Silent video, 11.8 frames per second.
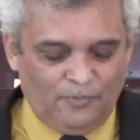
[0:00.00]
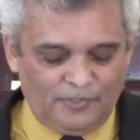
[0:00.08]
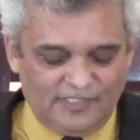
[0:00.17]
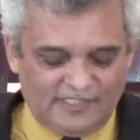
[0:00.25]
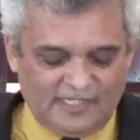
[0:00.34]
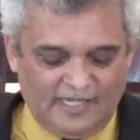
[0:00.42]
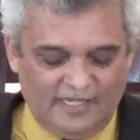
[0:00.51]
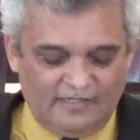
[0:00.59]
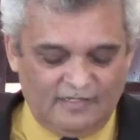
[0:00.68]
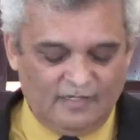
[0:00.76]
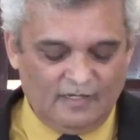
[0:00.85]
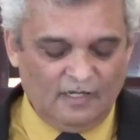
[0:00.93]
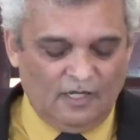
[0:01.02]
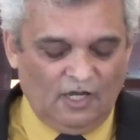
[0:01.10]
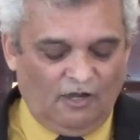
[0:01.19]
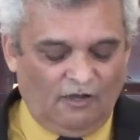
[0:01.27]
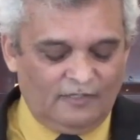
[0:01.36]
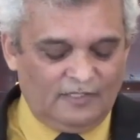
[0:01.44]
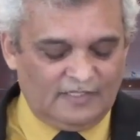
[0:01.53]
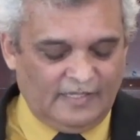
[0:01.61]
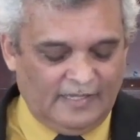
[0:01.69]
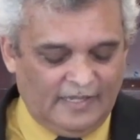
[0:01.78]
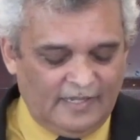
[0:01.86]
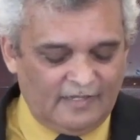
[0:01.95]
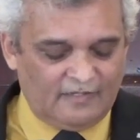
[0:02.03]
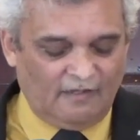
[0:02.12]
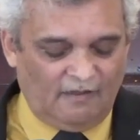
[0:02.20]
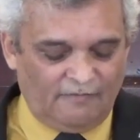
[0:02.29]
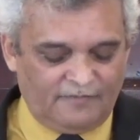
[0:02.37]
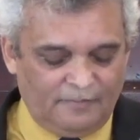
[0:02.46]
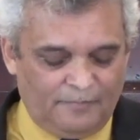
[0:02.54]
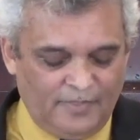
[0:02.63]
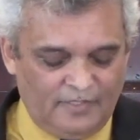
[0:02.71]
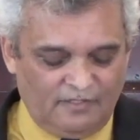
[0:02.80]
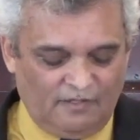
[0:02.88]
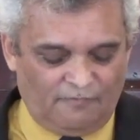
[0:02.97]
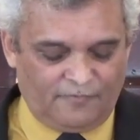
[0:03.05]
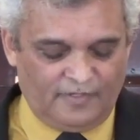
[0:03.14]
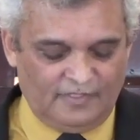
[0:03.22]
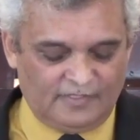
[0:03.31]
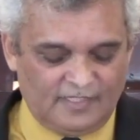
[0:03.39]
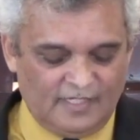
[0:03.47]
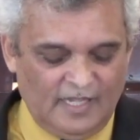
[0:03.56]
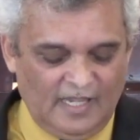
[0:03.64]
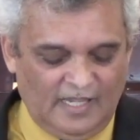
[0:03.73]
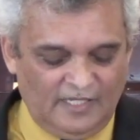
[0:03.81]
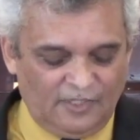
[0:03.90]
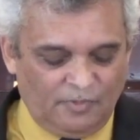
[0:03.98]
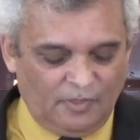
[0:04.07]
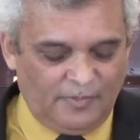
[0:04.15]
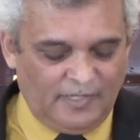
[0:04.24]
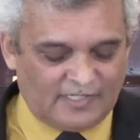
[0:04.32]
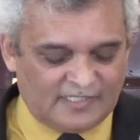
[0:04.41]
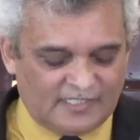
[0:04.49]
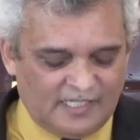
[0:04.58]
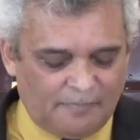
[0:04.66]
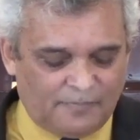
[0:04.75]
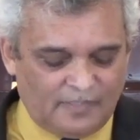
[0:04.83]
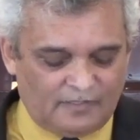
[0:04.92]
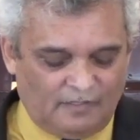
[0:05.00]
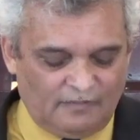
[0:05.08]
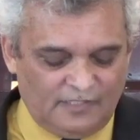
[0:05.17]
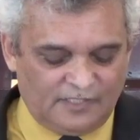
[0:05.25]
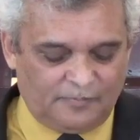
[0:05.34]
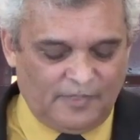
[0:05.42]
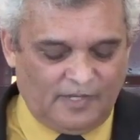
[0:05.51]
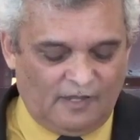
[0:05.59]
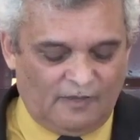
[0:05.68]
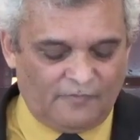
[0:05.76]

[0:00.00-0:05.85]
his hand on the head of the burnt offerings, and it will be accepted on his behalf